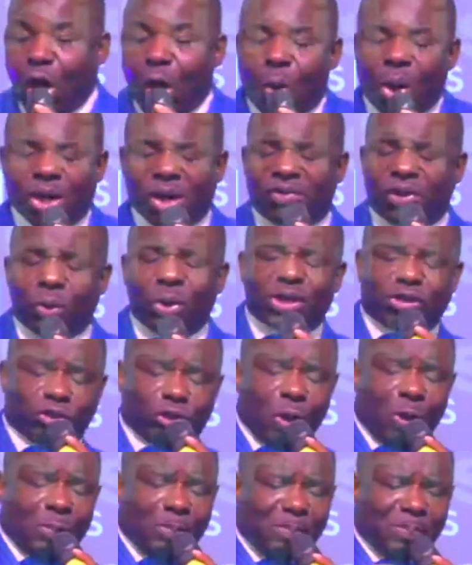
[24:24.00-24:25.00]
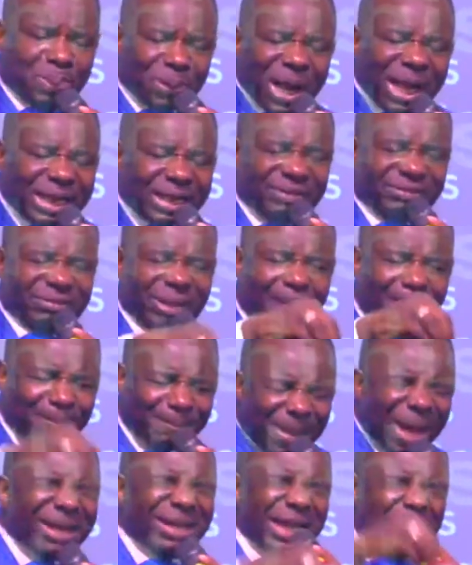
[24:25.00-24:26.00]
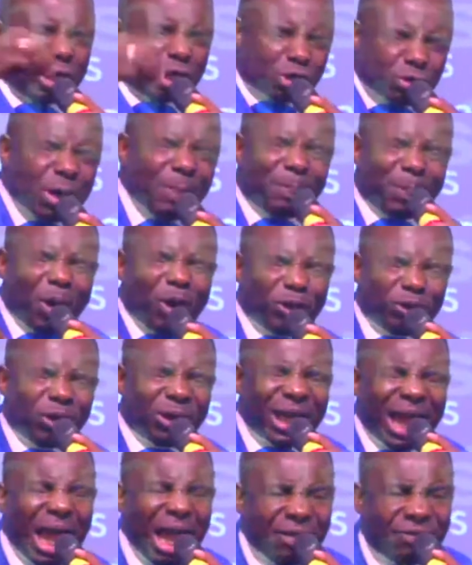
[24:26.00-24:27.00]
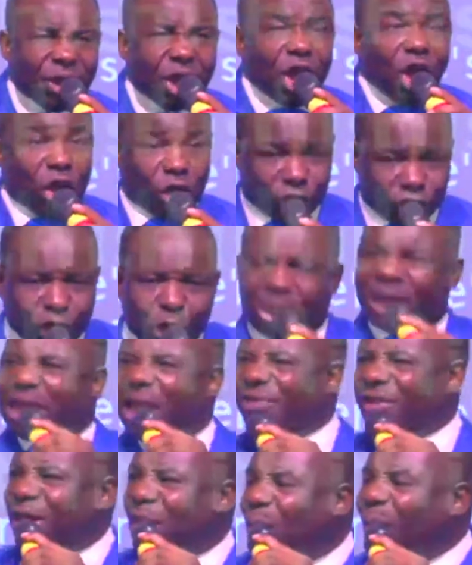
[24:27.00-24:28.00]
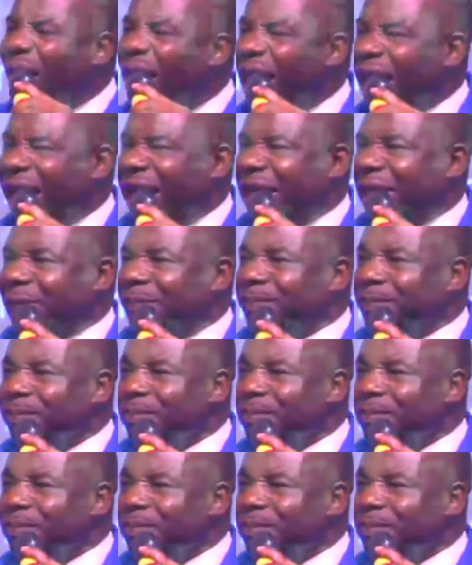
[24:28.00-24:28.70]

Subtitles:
One of the ways to break the money grip on your life is to give it away.